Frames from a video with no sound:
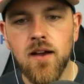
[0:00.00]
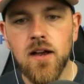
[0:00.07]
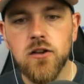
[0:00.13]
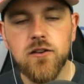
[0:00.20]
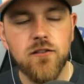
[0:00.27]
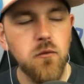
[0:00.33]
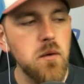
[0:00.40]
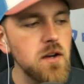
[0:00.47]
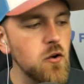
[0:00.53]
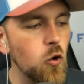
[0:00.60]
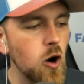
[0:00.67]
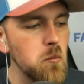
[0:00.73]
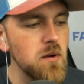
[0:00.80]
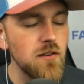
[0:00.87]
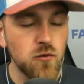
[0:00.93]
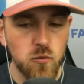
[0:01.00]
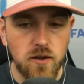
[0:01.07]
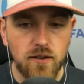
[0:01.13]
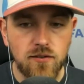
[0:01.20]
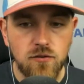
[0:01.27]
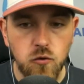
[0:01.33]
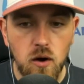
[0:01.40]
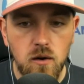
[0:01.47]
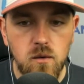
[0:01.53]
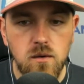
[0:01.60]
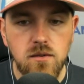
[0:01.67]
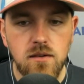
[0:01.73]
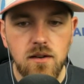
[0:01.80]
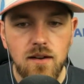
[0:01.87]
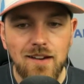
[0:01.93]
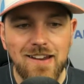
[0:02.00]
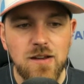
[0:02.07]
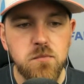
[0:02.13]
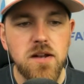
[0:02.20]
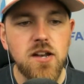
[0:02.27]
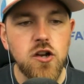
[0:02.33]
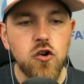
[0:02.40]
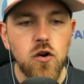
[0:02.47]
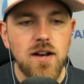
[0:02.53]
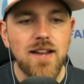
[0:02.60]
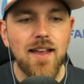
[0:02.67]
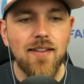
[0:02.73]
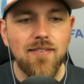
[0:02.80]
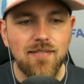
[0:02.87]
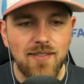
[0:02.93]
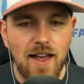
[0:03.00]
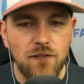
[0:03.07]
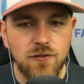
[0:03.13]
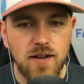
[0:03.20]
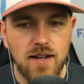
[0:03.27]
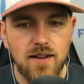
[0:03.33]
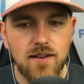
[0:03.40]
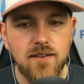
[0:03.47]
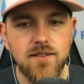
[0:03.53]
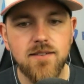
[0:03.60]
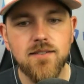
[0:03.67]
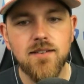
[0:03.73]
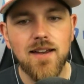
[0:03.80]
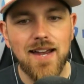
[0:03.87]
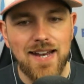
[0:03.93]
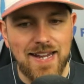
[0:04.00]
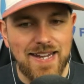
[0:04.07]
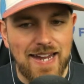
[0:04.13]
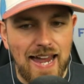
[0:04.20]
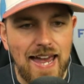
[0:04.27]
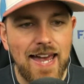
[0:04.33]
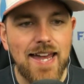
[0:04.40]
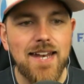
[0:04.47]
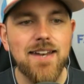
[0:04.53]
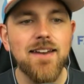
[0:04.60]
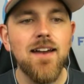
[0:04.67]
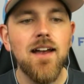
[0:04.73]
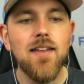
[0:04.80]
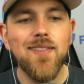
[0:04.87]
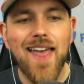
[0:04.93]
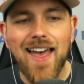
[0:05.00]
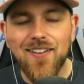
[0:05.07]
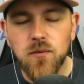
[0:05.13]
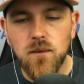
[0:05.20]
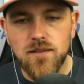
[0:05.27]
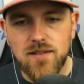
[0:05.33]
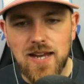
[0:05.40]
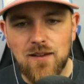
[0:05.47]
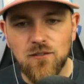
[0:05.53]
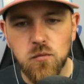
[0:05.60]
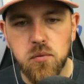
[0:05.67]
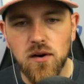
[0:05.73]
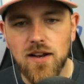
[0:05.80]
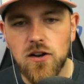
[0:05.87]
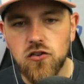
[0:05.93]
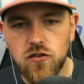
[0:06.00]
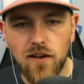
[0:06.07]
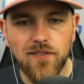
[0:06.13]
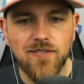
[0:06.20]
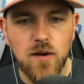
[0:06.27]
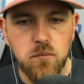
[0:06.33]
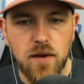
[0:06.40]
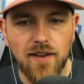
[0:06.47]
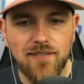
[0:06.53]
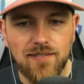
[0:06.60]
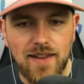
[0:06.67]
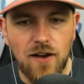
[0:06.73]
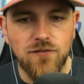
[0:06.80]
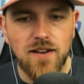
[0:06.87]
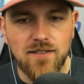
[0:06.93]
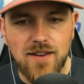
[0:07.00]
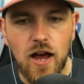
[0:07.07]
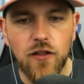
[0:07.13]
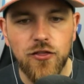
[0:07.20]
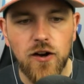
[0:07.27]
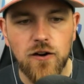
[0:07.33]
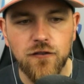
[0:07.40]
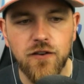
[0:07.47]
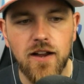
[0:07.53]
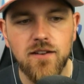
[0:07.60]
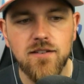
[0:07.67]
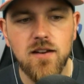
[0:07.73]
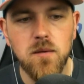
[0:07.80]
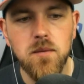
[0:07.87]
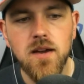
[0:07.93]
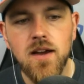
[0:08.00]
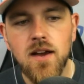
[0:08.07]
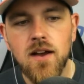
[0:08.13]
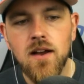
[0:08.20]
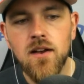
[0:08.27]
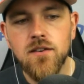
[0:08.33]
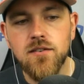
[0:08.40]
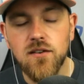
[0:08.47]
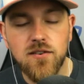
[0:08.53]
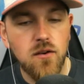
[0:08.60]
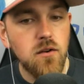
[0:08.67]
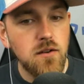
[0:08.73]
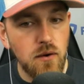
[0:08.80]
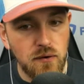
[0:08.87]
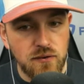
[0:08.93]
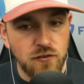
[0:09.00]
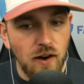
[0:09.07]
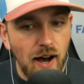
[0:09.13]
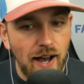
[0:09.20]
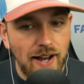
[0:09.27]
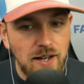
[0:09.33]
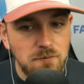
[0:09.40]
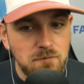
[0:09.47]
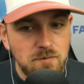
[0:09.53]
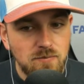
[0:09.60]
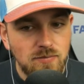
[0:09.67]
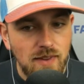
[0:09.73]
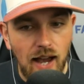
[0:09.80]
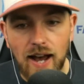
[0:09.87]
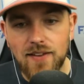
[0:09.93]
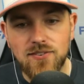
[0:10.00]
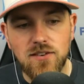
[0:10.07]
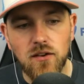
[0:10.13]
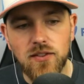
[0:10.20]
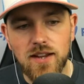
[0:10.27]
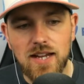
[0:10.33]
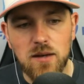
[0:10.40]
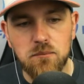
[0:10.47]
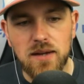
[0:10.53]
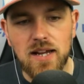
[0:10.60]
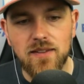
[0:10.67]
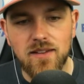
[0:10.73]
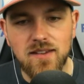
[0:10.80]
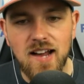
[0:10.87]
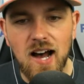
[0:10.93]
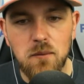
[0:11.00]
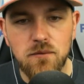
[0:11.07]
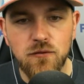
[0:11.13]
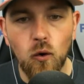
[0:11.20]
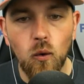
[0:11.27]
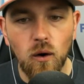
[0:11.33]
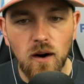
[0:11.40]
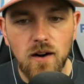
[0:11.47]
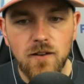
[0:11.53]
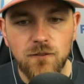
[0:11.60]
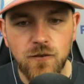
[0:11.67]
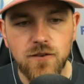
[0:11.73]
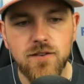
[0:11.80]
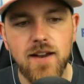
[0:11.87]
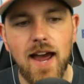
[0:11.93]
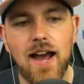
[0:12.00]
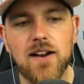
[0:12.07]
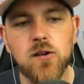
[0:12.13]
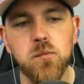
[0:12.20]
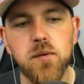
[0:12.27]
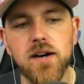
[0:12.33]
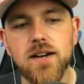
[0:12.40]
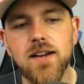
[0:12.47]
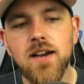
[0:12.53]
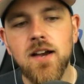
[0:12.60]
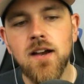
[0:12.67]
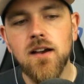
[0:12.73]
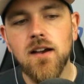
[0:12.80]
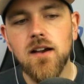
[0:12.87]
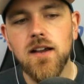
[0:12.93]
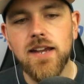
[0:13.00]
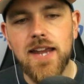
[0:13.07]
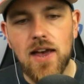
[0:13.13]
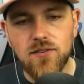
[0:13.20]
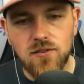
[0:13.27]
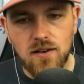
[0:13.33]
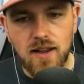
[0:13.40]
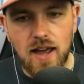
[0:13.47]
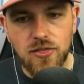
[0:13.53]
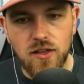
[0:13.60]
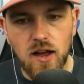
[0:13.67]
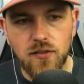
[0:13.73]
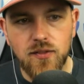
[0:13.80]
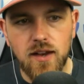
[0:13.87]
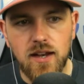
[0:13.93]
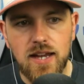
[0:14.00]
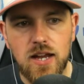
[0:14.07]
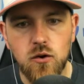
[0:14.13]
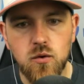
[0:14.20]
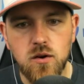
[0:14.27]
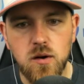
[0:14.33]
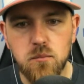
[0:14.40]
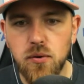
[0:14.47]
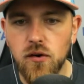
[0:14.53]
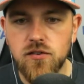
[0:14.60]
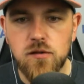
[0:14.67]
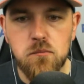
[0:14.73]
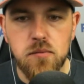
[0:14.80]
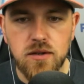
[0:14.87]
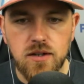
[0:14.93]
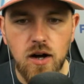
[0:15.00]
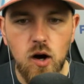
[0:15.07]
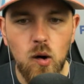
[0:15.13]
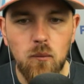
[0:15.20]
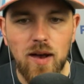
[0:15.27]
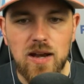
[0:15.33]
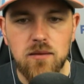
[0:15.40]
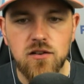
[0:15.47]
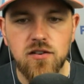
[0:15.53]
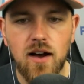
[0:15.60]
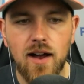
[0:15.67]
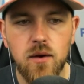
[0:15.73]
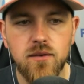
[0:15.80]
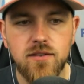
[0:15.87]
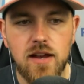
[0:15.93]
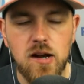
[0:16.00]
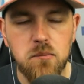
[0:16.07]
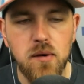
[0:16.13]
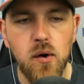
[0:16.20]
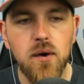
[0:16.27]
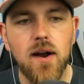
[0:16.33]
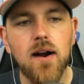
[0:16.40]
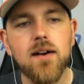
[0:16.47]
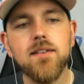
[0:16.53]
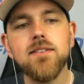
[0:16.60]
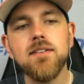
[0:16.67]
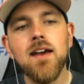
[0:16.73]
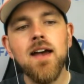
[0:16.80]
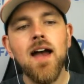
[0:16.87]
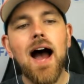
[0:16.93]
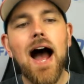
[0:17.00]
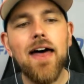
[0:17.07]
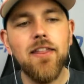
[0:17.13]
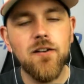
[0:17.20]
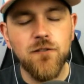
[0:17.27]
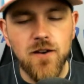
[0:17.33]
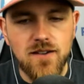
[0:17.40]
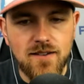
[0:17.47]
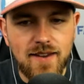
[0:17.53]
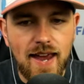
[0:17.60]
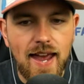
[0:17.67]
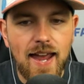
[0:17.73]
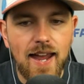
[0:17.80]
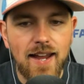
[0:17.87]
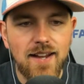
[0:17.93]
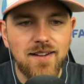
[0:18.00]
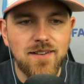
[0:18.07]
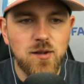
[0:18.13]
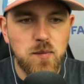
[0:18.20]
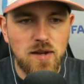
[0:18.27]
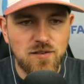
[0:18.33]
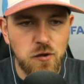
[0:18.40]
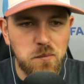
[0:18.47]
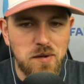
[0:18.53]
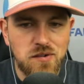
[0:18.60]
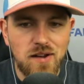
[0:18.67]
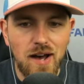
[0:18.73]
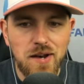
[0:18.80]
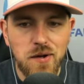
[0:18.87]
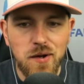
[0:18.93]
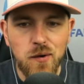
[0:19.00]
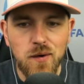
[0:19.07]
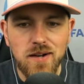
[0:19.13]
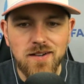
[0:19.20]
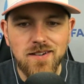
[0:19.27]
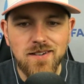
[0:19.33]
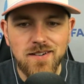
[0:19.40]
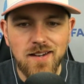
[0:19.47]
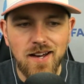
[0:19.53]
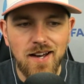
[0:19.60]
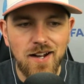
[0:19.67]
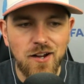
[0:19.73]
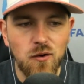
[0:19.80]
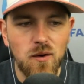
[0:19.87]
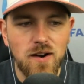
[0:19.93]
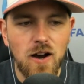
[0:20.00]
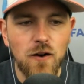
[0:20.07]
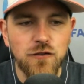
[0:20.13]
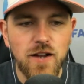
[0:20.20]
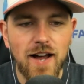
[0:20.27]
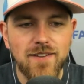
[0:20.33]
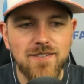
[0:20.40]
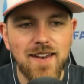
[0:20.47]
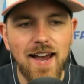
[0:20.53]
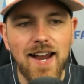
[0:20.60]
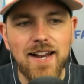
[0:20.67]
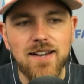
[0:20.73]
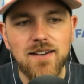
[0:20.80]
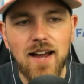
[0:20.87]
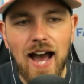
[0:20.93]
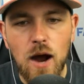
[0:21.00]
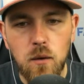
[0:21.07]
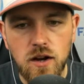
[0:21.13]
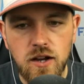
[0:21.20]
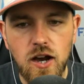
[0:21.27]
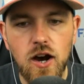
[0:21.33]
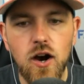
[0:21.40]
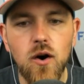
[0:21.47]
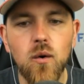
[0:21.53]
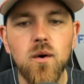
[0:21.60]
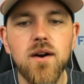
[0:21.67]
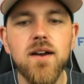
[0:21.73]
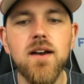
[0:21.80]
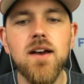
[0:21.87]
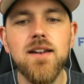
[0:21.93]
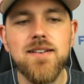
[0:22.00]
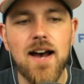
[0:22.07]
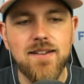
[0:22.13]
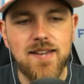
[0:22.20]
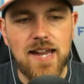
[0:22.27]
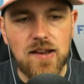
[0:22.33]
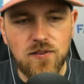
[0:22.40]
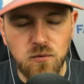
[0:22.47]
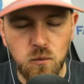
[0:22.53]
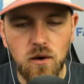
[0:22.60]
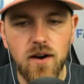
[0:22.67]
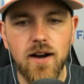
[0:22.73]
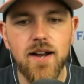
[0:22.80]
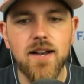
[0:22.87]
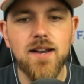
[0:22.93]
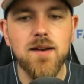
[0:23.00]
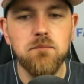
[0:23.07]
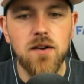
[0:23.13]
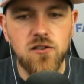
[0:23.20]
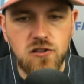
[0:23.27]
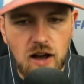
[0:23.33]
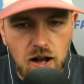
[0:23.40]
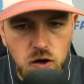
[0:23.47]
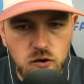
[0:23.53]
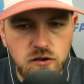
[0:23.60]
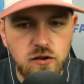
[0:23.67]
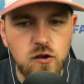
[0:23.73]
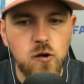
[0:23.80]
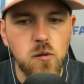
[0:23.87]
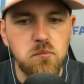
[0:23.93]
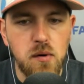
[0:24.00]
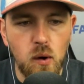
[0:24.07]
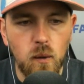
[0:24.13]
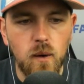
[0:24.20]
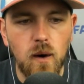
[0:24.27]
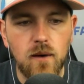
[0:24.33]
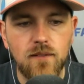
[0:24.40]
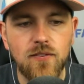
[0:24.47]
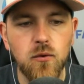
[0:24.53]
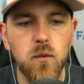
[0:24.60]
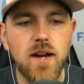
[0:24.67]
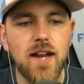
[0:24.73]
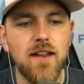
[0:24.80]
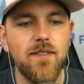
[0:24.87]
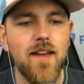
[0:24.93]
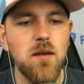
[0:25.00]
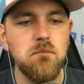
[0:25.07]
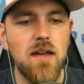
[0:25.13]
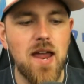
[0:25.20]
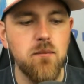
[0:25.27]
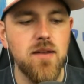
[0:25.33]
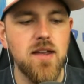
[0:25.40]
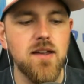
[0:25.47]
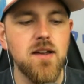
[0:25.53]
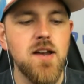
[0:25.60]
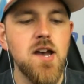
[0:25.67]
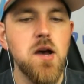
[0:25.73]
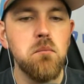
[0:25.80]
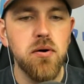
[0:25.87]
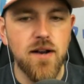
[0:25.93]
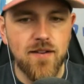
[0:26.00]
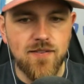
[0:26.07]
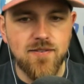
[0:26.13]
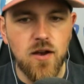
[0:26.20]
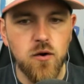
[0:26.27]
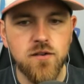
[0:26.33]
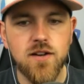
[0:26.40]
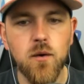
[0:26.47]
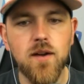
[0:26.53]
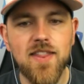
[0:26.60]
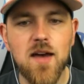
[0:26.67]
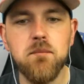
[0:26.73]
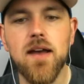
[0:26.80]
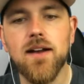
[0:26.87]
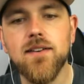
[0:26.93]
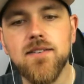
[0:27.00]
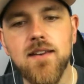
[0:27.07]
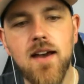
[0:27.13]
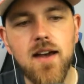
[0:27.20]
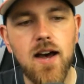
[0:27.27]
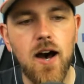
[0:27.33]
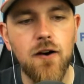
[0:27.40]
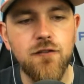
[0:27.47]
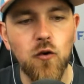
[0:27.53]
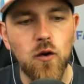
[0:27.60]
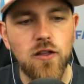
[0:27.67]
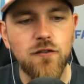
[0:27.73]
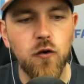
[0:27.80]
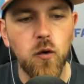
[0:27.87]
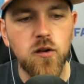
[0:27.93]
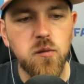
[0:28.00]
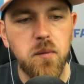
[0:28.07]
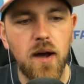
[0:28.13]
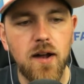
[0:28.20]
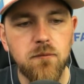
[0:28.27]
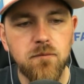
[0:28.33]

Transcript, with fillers: So even when Corbin has really struggled, he's been good against lefties, and again, that's with teams putting just their best lefties out there to face him. So Soto is fine. I still think he'd be in the top four for stacks, but yesterday I thought that he could push him below Manny Machado, Xander Bogaerts. I think for today, especially with Machado going uh, going off last night, I would go Tatis one, Machado two, Bogaerts three, and then maybe putting Soto in that mix uh, for the fourth spot.